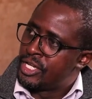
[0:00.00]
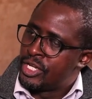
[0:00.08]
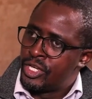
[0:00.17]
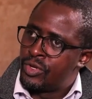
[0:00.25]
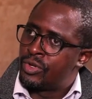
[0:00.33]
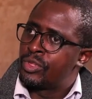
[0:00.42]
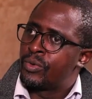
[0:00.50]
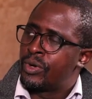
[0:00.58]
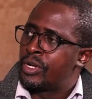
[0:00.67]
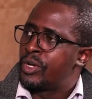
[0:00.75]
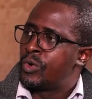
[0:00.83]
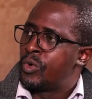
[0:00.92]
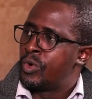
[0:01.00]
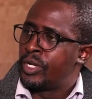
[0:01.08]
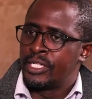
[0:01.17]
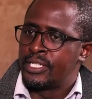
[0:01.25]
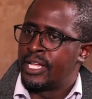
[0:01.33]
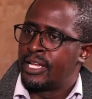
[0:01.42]
You're the one who
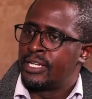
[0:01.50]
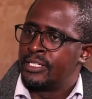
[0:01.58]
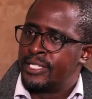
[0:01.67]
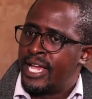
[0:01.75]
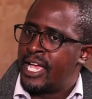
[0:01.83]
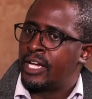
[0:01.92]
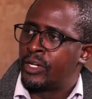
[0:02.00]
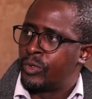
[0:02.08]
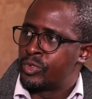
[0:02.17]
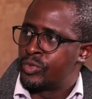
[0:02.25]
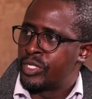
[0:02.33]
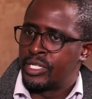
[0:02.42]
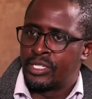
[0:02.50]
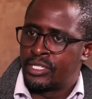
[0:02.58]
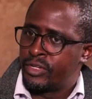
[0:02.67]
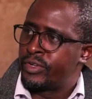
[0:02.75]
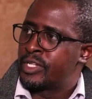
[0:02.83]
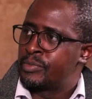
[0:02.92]
is then diagnosed with this
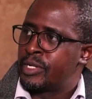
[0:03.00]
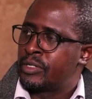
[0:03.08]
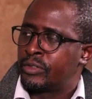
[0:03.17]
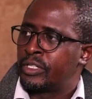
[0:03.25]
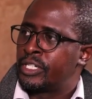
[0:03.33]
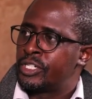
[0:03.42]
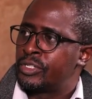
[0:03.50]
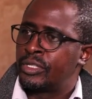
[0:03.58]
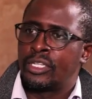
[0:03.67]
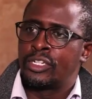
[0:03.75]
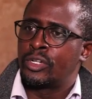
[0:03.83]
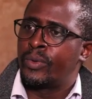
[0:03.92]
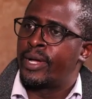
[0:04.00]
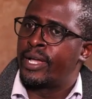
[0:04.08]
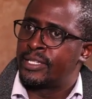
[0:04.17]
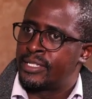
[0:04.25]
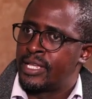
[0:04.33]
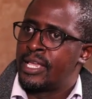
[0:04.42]
serious medical condition that
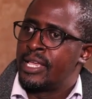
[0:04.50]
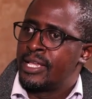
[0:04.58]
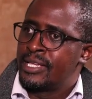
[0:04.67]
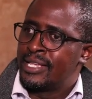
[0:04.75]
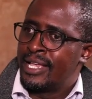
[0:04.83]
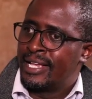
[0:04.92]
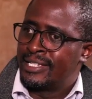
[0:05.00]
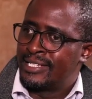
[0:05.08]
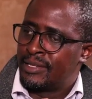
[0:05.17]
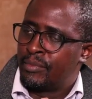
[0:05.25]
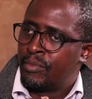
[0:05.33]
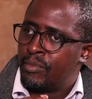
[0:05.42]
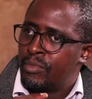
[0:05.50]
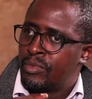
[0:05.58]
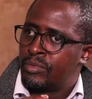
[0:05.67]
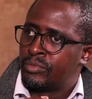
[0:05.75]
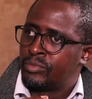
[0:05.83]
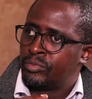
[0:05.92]
requires some
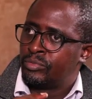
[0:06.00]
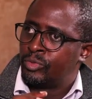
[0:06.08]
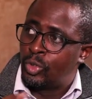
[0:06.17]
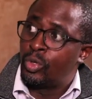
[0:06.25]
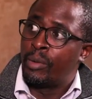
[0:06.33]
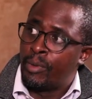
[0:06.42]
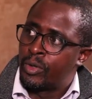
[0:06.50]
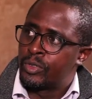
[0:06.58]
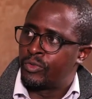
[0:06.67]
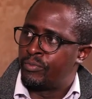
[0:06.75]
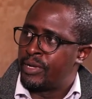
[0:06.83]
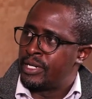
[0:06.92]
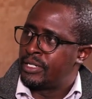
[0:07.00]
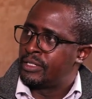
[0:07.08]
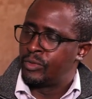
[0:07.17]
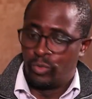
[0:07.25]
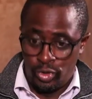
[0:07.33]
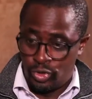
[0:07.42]
good amount of money,
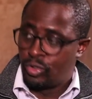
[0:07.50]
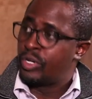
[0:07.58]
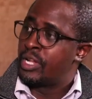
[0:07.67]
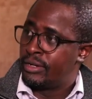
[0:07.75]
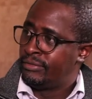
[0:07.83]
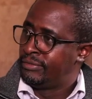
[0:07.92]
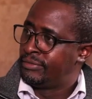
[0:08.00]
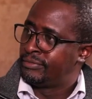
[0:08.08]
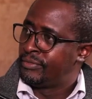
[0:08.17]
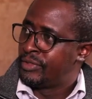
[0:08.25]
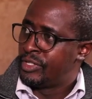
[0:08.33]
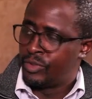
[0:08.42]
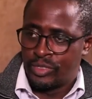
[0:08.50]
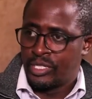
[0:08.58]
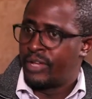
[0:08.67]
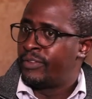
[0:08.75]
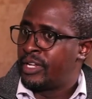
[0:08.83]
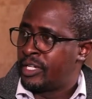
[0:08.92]
which you don't have. You still
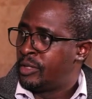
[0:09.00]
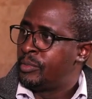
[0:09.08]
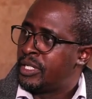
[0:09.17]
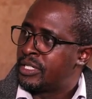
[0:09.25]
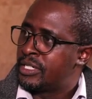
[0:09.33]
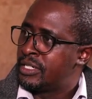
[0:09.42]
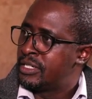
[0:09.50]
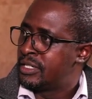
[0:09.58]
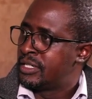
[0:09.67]
haven't accumulated.